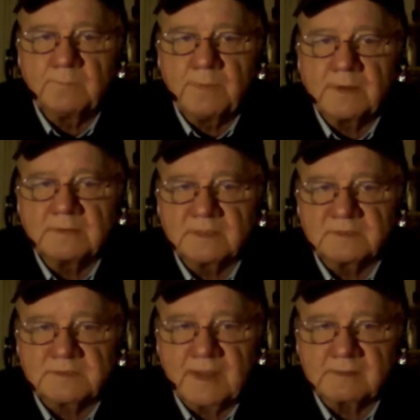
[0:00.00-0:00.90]
big
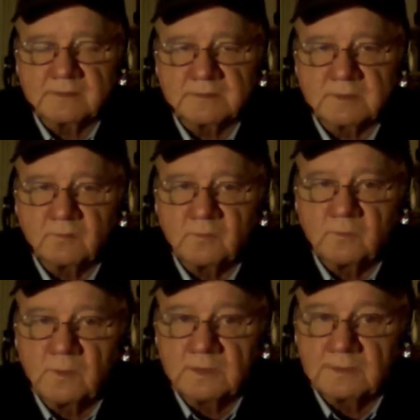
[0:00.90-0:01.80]
exactas and
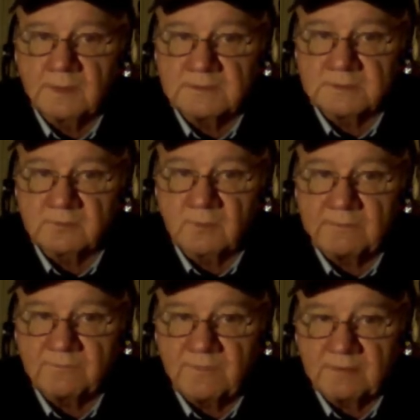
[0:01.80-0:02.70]
two nice
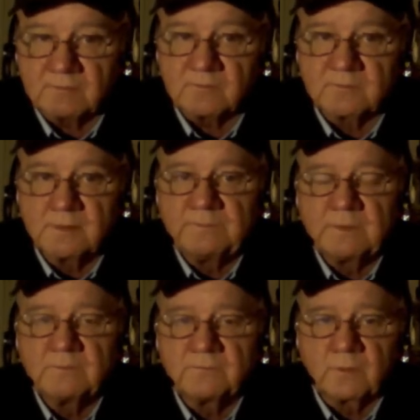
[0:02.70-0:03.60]
trifectas
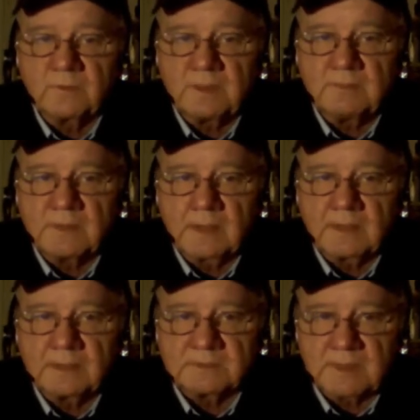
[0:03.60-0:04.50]
for the
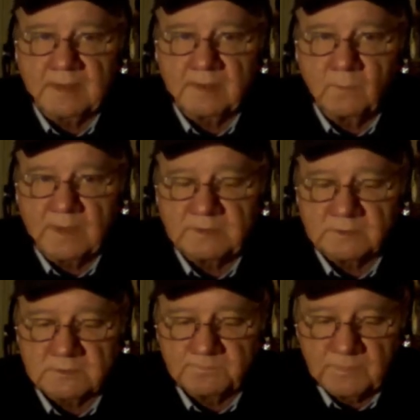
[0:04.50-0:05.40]
uh, exotic
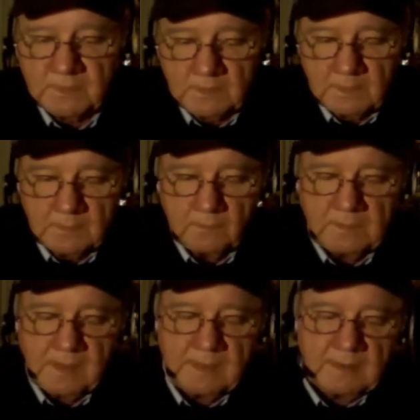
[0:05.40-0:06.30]
wagers.
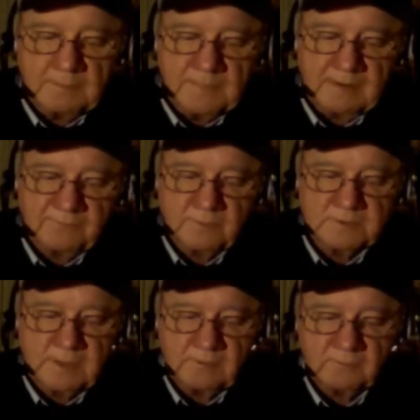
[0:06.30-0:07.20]
Okay, my
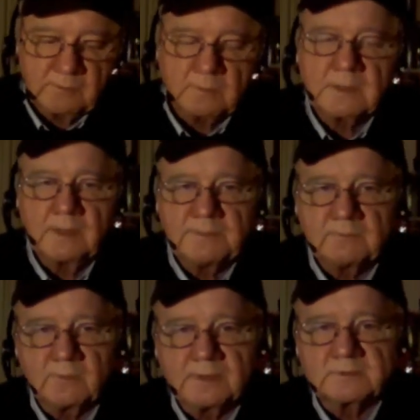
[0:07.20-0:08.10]
first entry will come
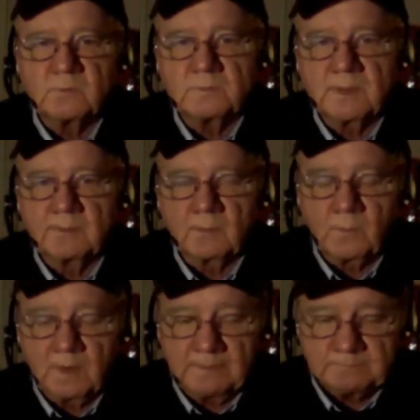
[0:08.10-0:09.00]
in race number
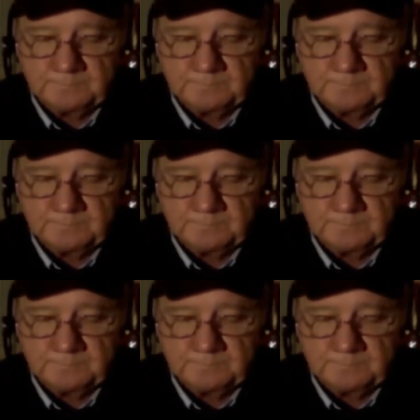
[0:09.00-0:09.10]
one.